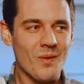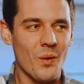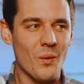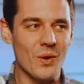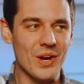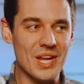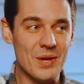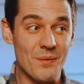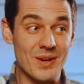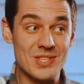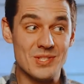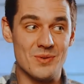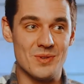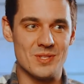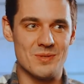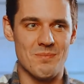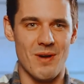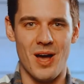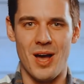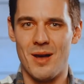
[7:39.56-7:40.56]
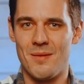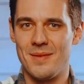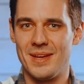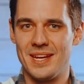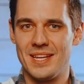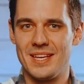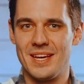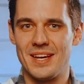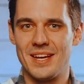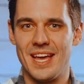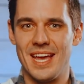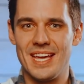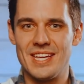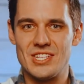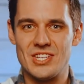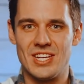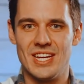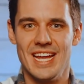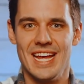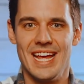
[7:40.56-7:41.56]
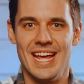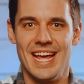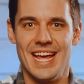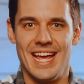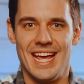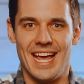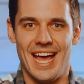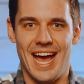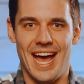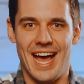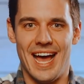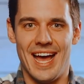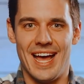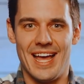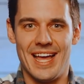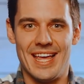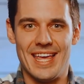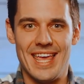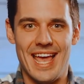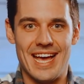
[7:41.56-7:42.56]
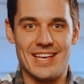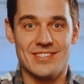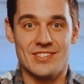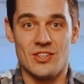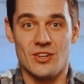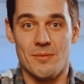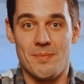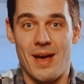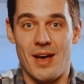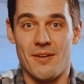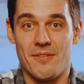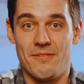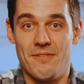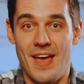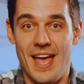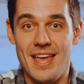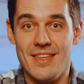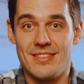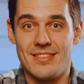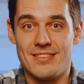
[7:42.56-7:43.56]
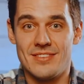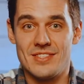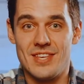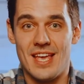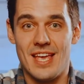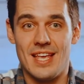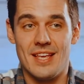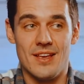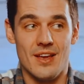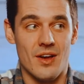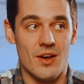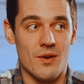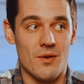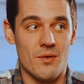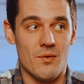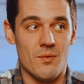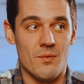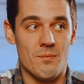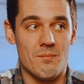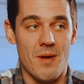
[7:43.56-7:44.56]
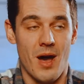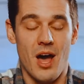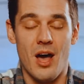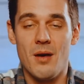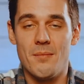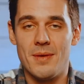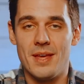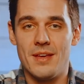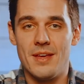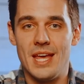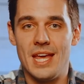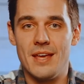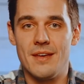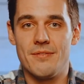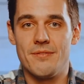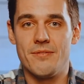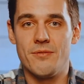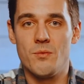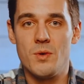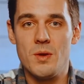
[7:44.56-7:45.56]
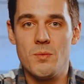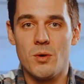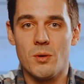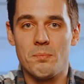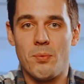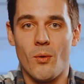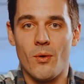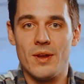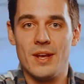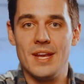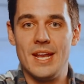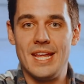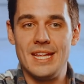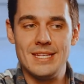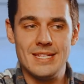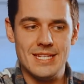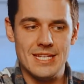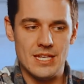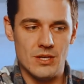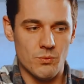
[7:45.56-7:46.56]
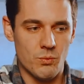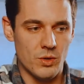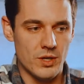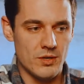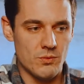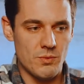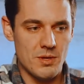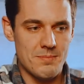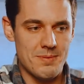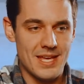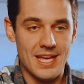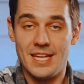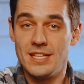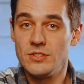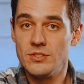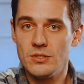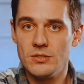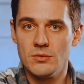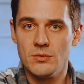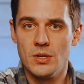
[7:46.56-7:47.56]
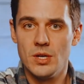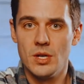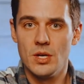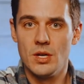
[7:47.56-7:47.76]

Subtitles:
where he went to his mom at a young age and he asked her about faith, saying, "Mom, if we were born in India, wouldn't we be Hindu?